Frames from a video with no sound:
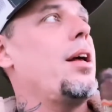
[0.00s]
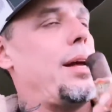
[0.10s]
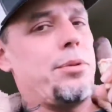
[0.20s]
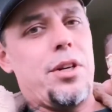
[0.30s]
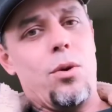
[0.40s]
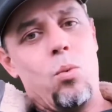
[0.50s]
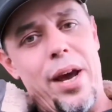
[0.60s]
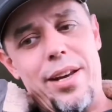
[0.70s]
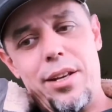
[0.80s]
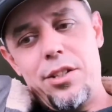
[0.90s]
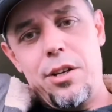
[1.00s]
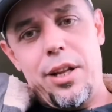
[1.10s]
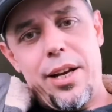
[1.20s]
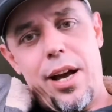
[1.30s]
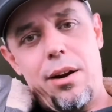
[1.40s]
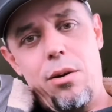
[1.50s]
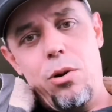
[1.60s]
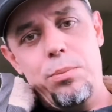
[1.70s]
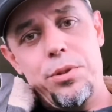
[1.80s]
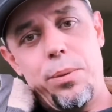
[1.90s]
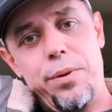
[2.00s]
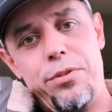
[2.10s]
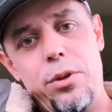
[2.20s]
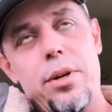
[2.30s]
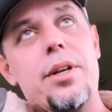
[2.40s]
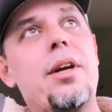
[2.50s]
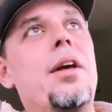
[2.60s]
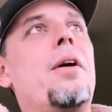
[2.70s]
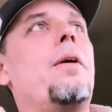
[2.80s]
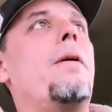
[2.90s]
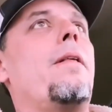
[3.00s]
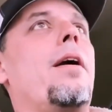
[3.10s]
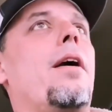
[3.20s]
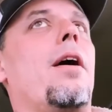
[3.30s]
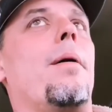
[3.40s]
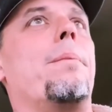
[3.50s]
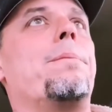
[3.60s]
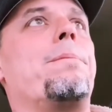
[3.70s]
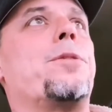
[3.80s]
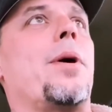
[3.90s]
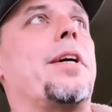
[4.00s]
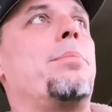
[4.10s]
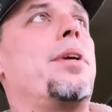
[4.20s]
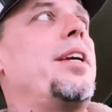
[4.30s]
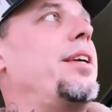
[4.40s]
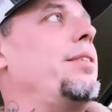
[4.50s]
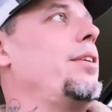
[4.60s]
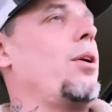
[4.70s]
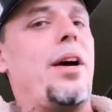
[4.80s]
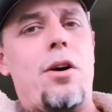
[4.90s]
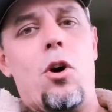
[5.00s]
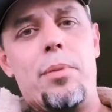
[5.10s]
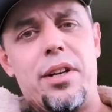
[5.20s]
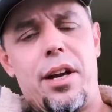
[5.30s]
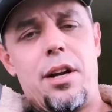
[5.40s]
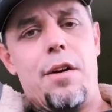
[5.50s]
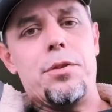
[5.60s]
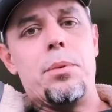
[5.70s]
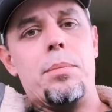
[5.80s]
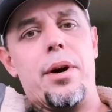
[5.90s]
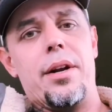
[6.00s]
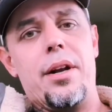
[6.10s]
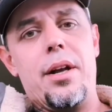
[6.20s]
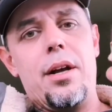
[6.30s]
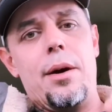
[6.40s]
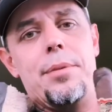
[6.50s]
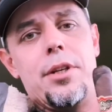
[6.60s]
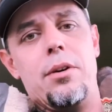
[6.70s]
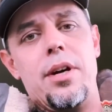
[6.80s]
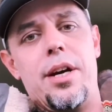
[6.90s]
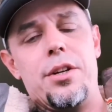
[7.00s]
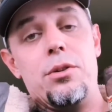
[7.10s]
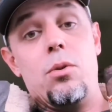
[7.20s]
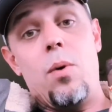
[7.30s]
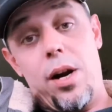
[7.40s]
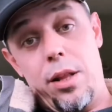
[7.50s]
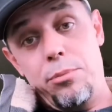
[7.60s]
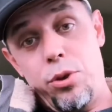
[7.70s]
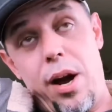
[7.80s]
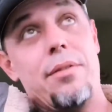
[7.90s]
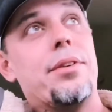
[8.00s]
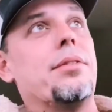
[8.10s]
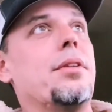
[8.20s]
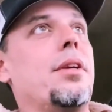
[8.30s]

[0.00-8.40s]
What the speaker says: I was gonna wait until I got home to review it, so I could be, at home and comfortable, but I'm going to go ahead and do it while I'm driving.